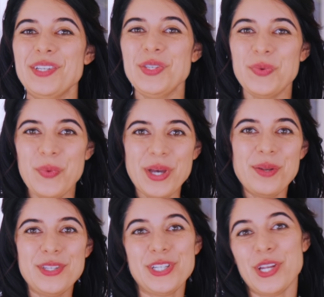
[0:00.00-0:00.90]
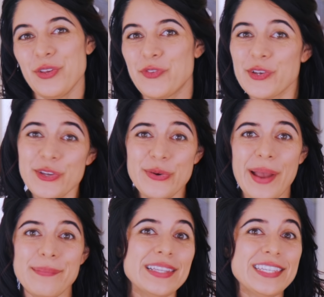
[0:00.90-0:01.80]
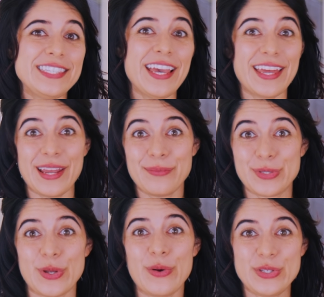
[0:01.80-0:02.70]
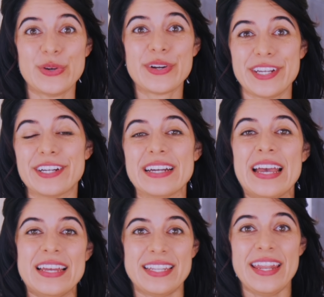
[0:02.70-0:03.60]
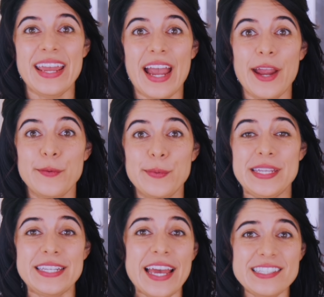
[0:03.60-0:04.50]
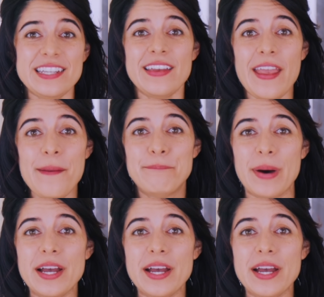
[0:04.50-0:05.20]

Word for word: munchies, welcome to the channel. If you're new, I'm Alicia and I am stoked you're here. Today, I will be testing a